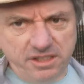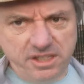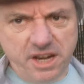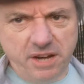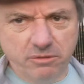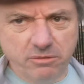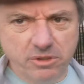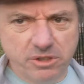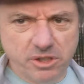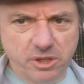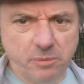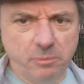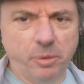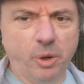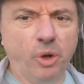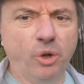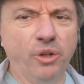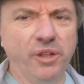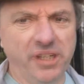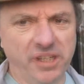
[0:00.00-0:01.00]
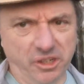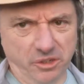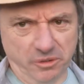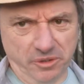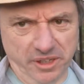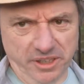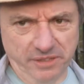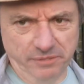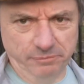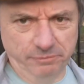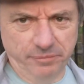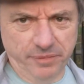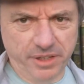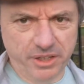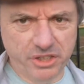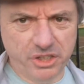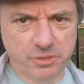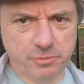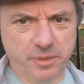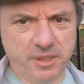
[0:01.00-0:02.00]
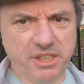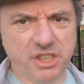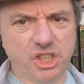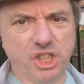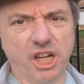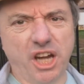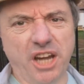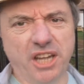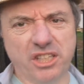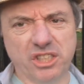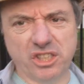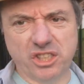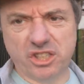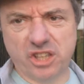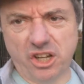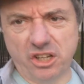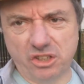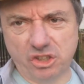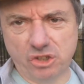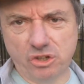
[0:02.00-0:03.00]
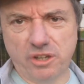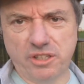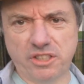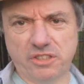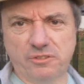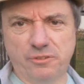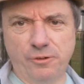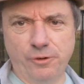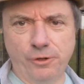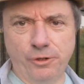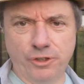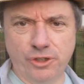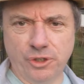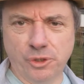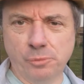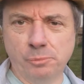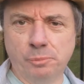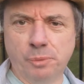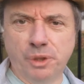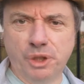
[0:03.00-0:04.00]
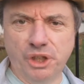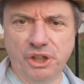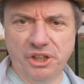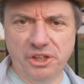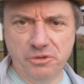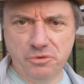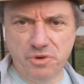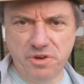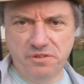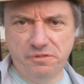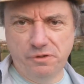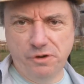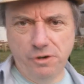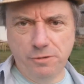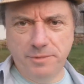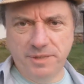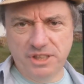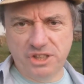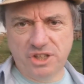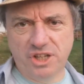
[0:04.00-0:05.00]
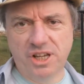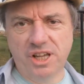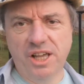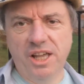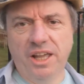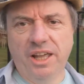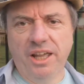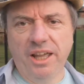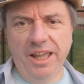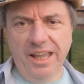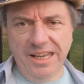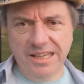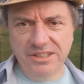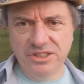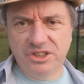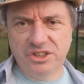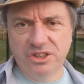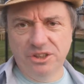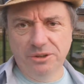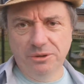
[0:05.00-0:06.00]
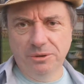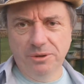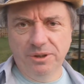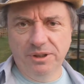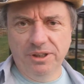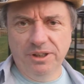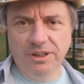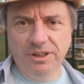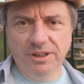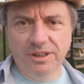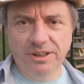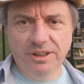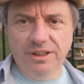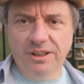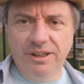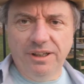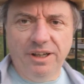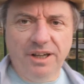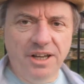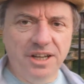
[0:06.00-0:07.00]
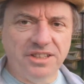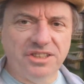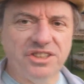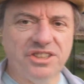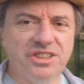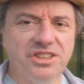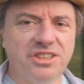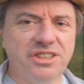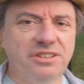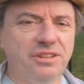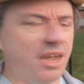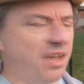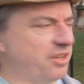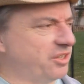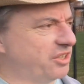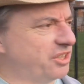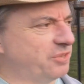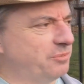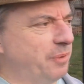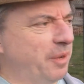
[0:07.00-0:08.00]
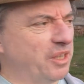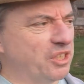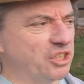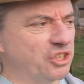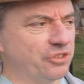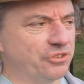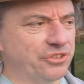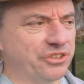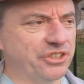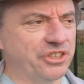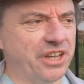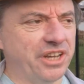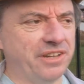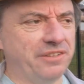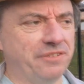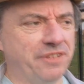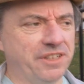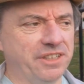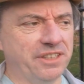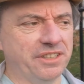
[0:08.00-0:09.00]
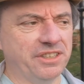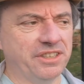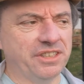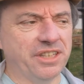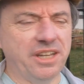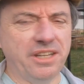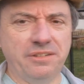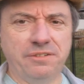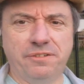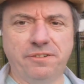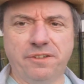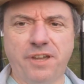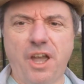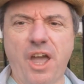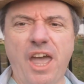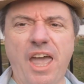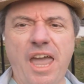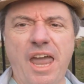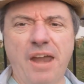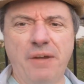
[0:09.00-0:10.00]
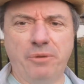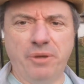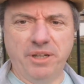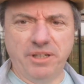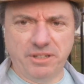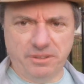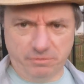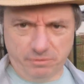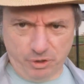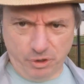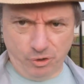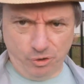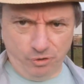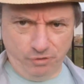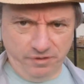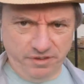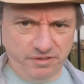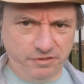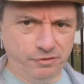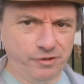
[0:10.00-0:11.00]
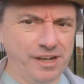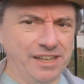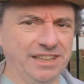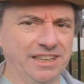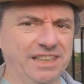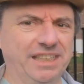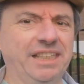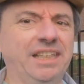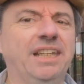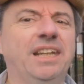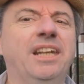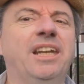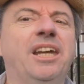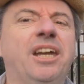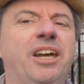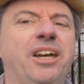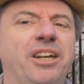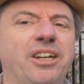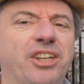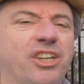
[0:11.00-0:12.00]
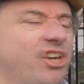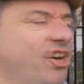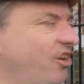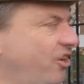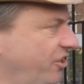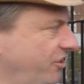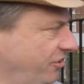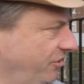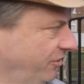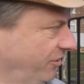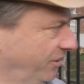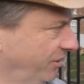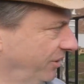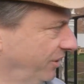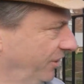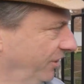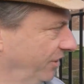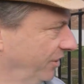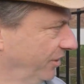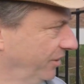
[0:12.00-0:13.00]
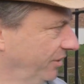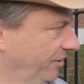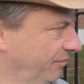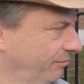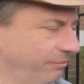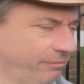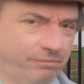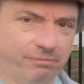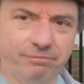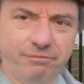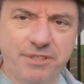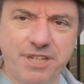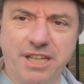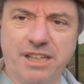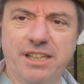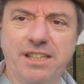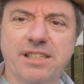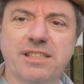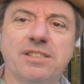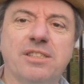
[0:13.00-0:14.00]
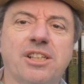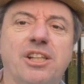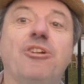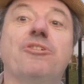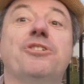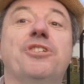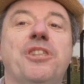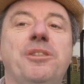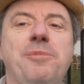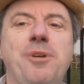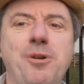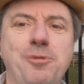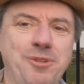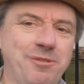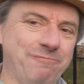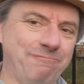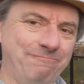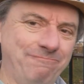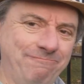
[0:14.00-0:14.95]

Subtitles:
The town's bowling green has been changed and transferred and completely refurbished into a spatial saving, safe area, COVID-friendly garden. Sadly, it's closed at the moment.